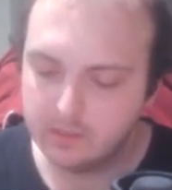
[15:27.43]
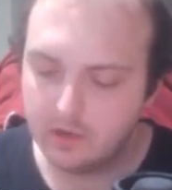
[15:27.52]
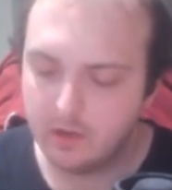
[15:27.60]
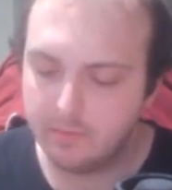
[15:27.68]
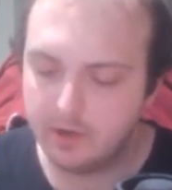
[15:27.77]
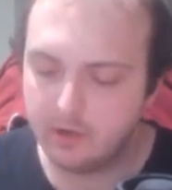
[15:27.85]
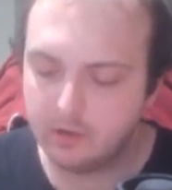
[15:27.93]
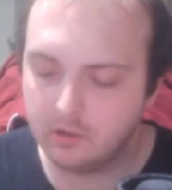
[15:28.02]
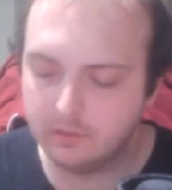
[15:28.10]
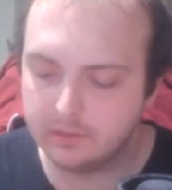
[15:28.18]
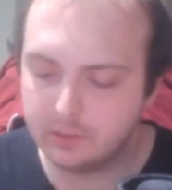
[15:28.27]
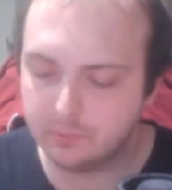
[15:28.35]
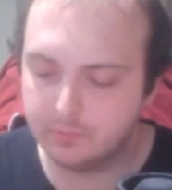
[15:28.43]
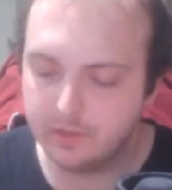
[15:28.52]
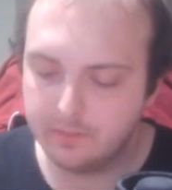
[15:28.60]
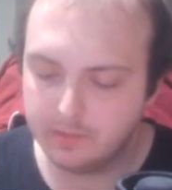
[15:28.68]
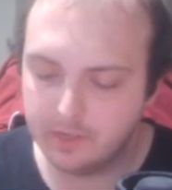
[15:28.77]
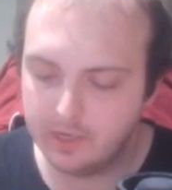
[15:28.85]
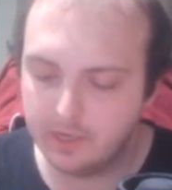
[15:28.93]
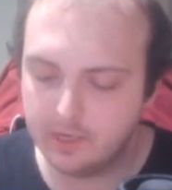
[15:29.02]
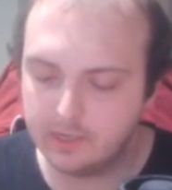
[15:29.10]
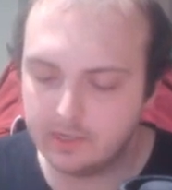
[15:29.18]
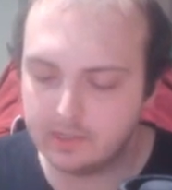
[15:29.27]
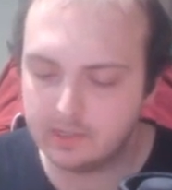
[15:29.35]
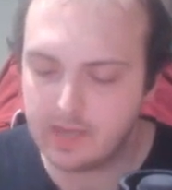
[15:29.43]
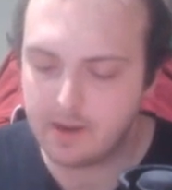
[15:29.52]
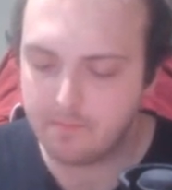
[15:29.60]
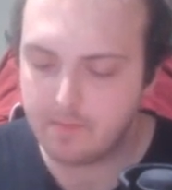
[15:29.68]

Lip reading: Miracle the Supreme King. Aset